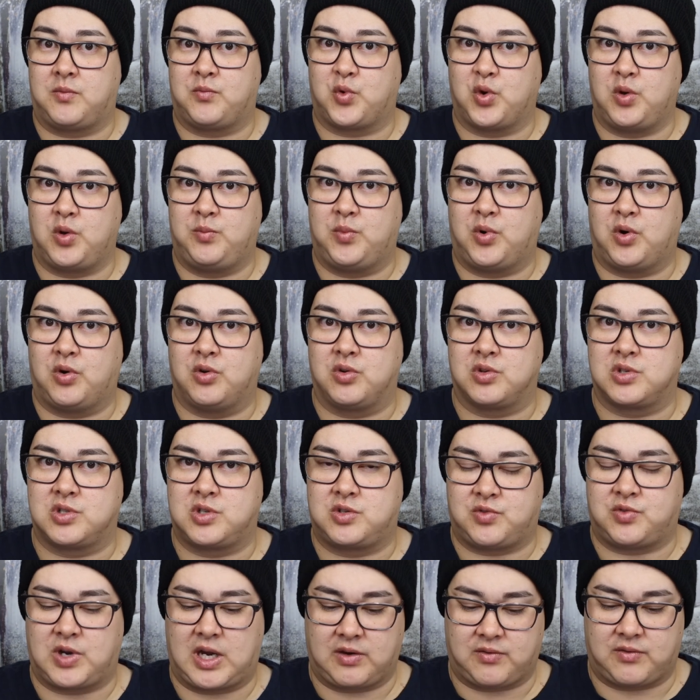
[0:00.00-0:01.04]
RuPaul's
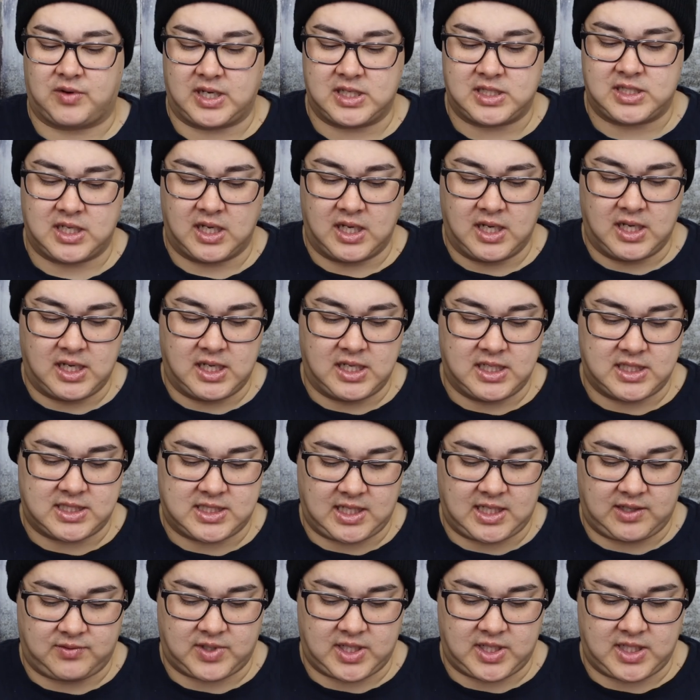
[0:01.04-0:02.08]
Drag Race
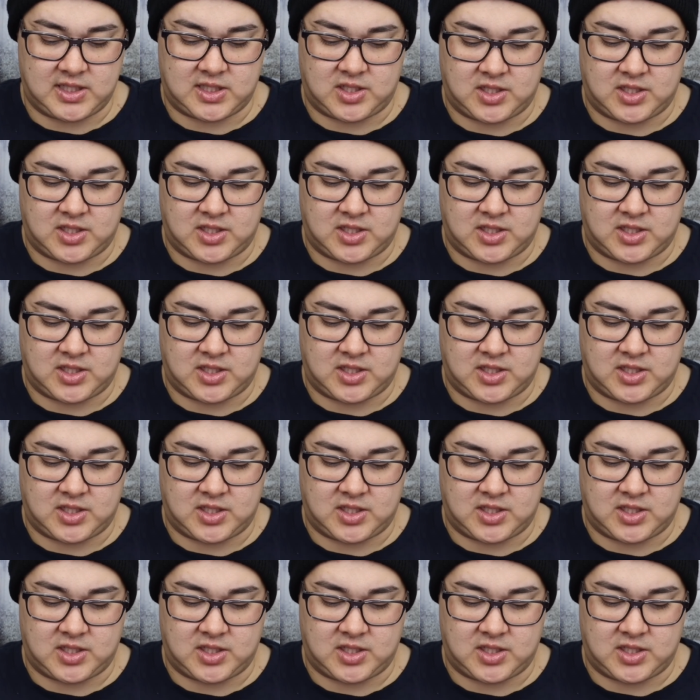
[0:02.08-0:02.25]
series.